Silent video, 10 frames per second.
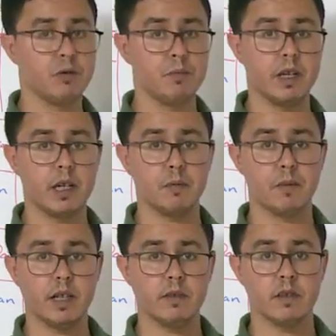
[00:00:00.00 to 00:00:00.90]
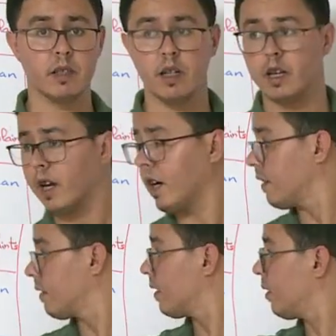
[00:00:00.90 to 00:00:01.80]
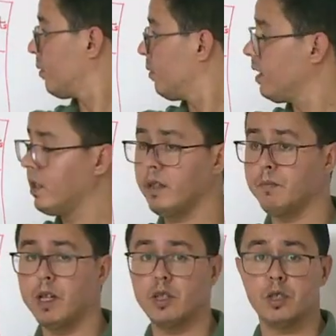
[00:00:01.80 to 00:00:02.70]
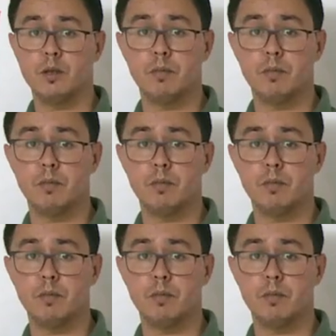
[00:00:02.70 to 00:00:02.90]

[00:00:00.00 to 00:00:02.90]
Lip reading: to make, but as we mentioned